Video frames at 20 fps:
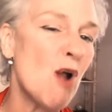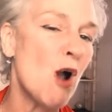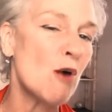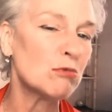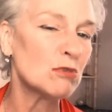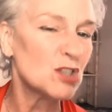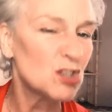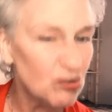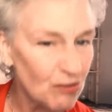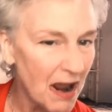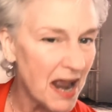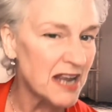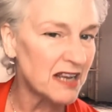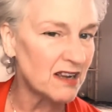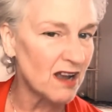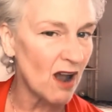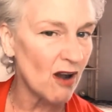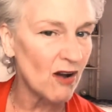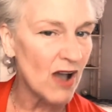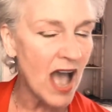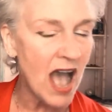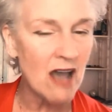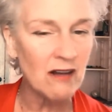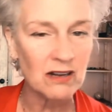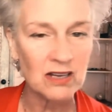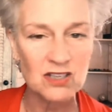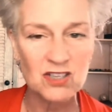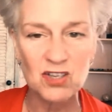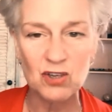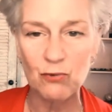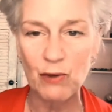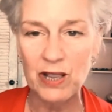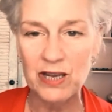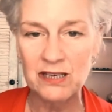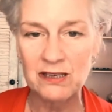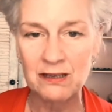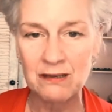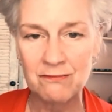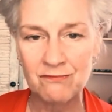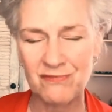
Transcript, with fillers: old Draco how to do it.